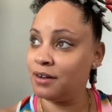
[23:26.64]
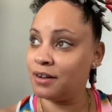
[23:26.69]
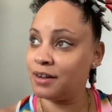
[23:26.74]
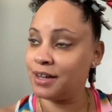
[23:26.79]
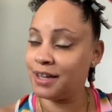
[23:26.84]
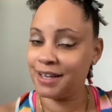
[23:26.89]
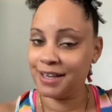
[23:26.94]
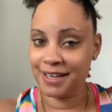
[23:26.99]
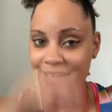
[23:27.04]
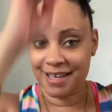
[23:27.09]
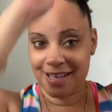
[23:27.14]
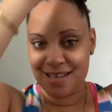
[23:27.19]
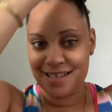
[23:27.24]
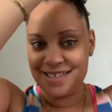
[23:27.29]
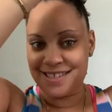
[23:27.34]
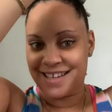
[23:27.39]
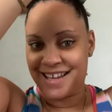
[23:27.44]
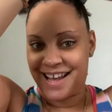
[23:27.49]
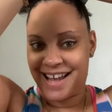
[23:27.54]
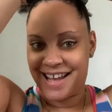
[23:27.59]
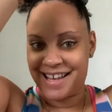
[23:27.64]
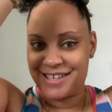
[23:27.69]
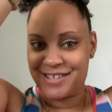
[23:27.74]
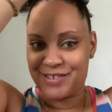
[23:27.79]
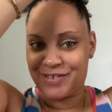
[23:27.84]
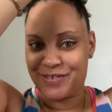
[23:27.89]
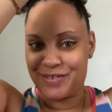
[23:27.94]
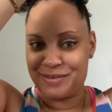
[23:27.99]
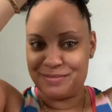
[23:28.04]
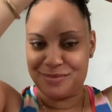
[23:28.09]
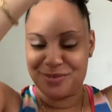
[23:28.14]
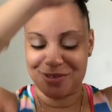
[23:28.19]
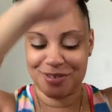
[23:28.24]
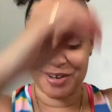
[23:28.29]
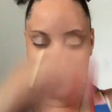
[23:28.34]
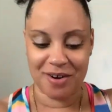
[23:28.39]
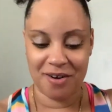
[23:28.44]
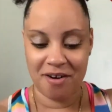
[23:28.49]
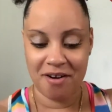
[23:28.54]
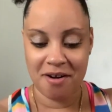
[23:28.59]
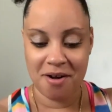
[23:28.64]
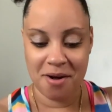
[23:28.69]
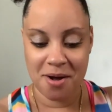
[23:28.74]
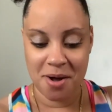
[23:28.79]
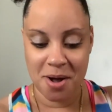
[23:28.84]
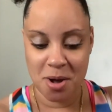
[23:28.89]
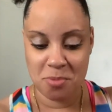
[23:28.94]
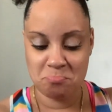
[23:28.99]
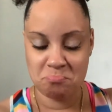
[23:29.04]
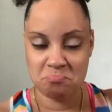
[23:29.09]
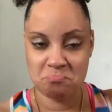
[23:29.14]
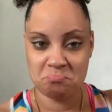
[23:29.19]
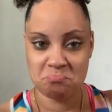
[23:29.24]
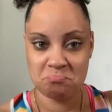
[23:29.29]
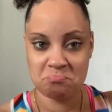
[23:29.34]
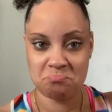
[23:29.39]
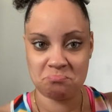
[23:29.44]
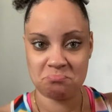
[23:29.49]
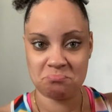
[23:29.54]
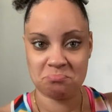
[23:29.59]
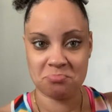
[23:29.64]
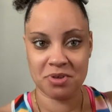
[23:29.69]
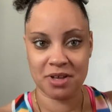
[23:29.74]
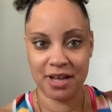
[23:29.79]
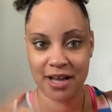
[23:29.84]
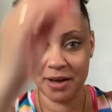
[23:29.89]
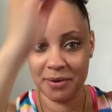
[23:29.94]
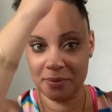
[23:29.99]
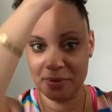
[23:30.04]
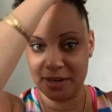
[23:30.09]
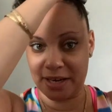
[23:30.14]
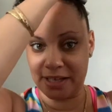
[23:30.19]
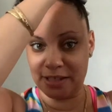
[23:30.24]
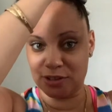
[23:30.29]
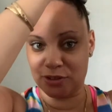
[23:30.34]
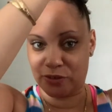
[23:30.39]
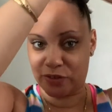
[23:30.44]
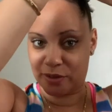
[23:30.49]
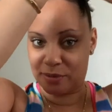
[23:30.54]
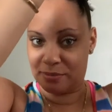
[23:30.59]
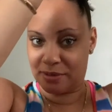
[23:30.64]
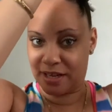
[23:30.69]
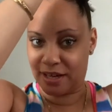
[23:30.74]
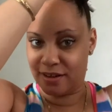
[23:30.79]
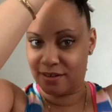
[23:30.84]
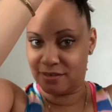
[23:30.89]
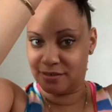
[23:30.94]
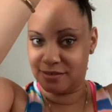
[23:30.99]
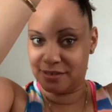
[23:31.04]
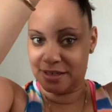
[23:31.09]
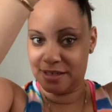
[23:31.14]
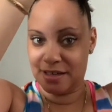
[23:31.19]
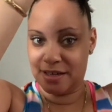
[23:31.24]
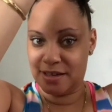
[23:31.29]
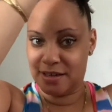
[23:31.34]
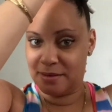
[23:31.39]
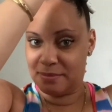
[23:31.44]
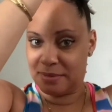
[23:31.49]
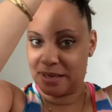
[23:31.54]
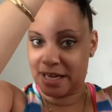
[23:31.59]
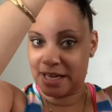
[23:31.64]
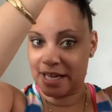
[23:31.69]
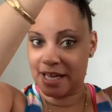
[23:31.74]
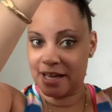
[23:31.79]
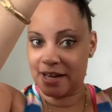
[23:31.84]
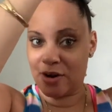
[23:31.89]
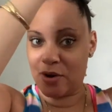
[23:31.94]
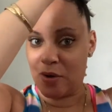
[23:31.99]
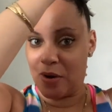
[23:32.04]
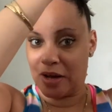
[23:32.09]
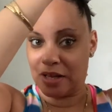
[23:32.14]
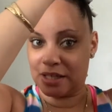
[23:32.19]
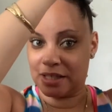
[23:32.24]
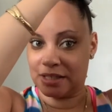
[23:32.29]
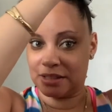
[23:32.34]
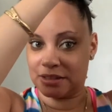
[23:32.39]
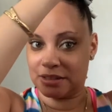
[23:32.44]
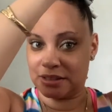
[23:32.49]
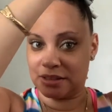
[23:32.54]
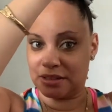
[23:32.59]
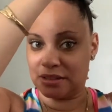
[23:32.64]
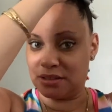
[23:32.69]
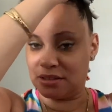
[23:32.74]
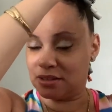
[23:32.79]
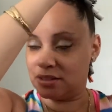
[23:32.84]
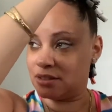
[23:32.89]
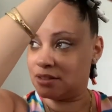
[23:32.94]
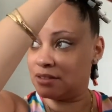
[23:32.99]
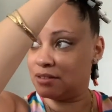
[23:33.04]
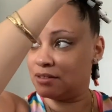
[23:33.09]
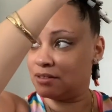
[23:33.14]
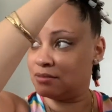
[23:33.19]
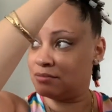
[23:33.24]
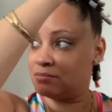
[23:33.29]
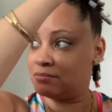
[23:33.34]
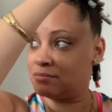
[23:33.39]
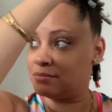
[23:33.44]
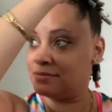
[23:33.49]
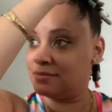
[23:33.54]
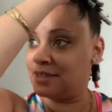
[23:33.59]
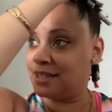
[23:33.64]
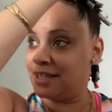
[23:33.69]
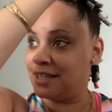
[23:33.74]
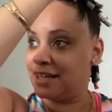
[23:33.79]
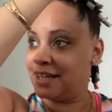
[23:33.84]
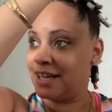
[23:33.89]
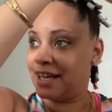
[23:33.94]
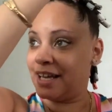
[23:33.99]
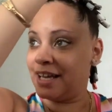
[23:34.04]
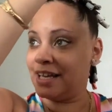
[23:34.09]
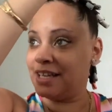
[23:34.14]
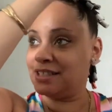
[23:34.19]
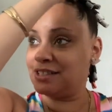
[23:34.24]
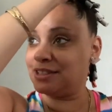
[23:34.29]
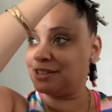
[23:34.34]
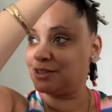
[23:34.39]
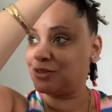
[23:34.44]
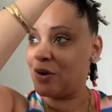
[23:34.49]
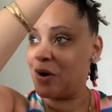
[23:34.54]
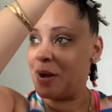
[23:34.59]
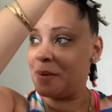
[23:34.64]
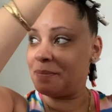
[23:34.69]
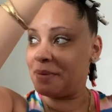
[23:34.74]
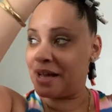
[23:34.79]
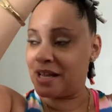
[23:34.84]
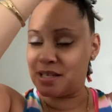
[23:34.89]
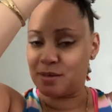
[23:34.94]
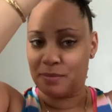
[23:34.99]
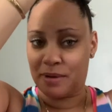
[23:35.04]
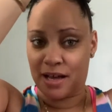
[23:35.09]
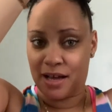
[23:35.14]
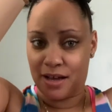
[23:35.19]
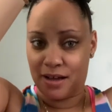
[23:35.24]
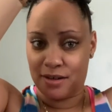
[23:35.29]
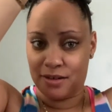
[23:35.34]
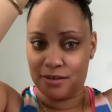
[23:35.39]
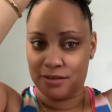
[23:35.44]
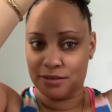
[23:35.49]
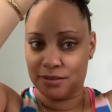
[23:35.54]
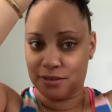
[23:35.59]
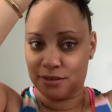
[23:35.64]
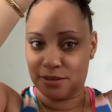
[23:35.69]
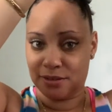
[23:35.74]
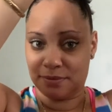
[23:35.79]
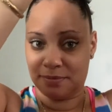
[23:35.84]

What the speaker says: It is the ice cream truck. Oh, I want ice cream now. But I can't go out like this. And he's just going past my house.